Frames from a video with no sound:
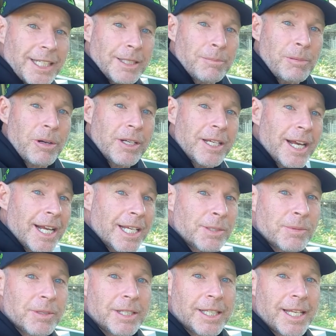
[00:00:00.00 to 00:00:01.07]
done the
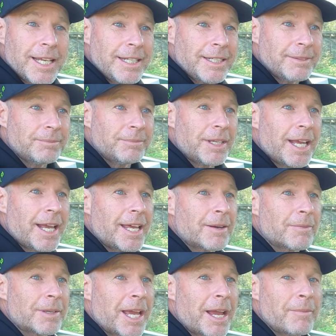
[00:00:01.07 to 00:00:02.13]
podcast with Glenn and
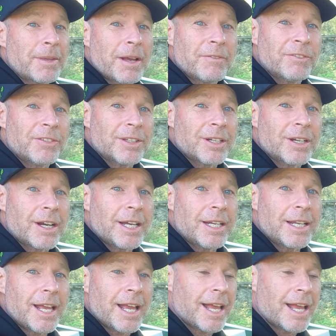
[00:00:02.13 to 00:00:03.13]
I'm camped up for the night,